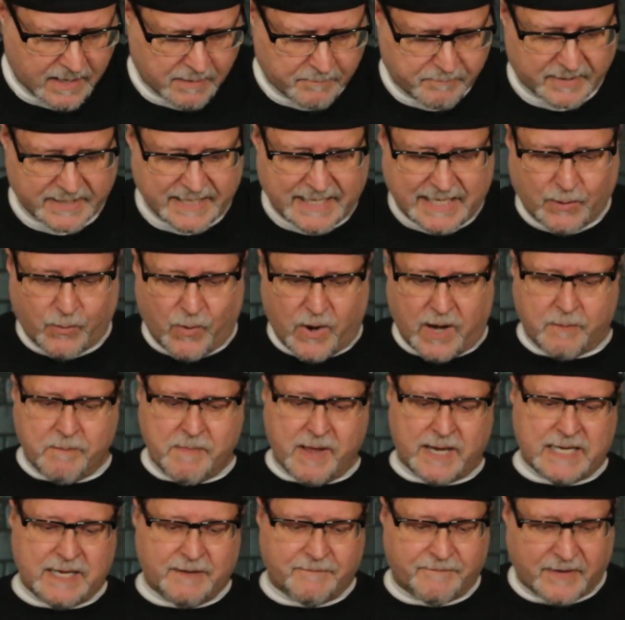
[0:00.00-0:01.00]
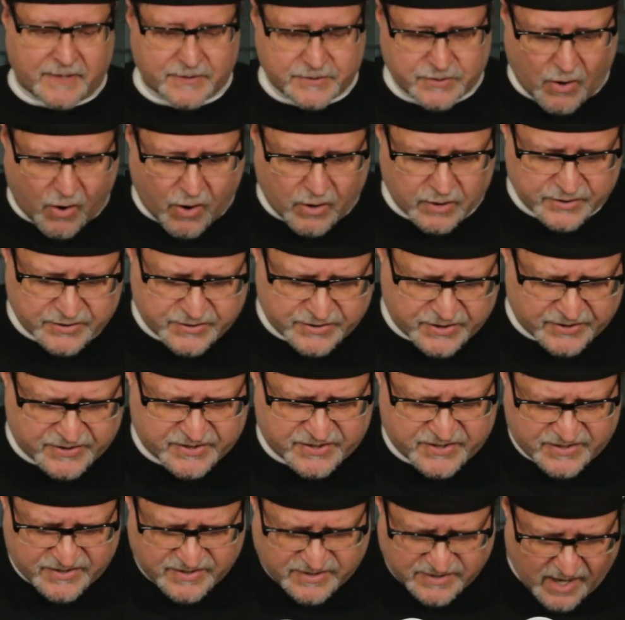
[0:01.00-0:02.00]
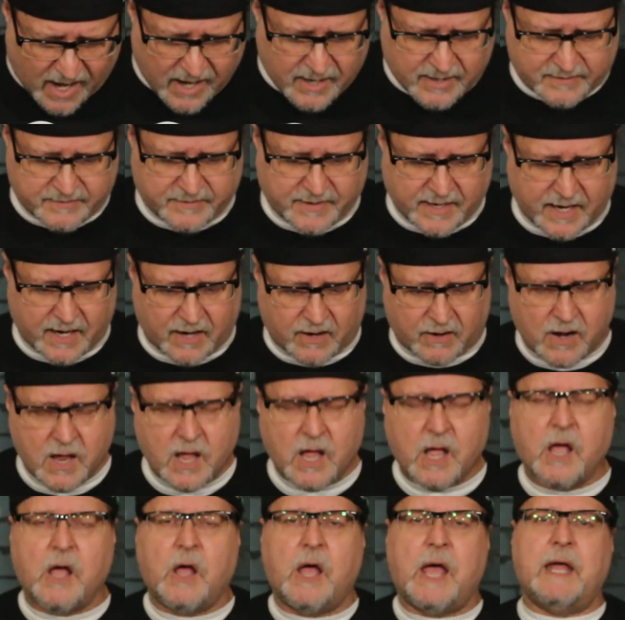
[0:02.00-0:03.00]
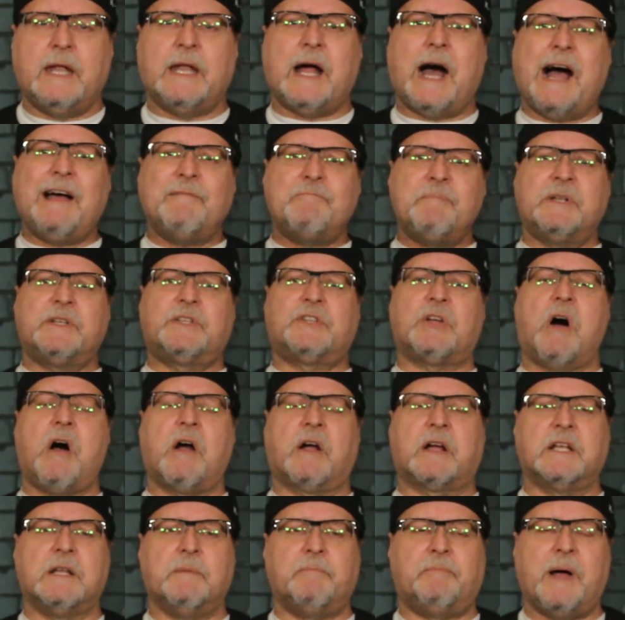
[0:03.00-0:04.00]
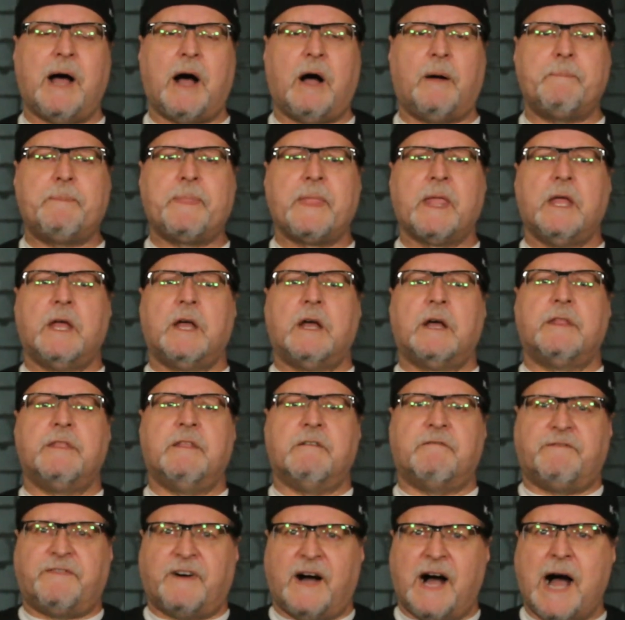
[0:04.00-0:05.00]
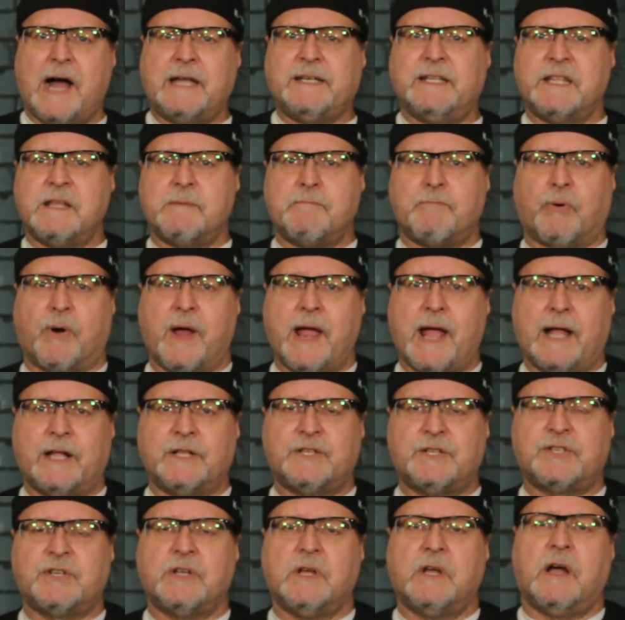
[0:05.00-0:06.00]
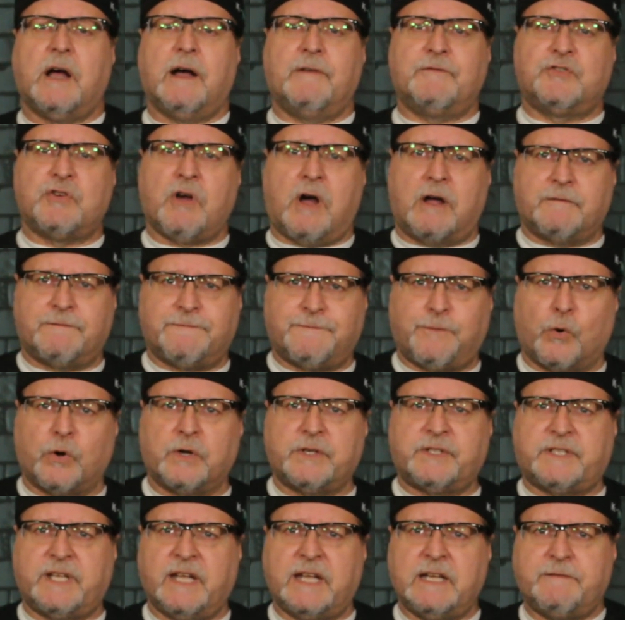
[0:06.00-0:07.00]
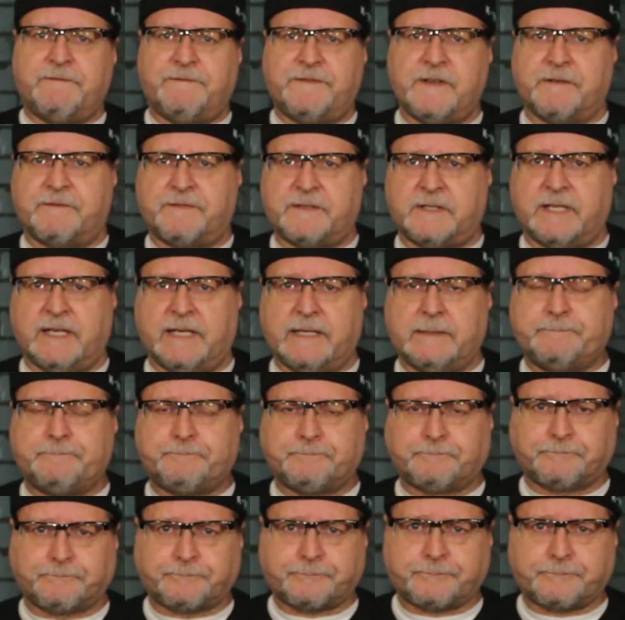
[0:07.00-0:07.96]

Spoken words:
But anyway, many of us are just stuck there. And I've been talking about the vine and the branch of John 14, 15,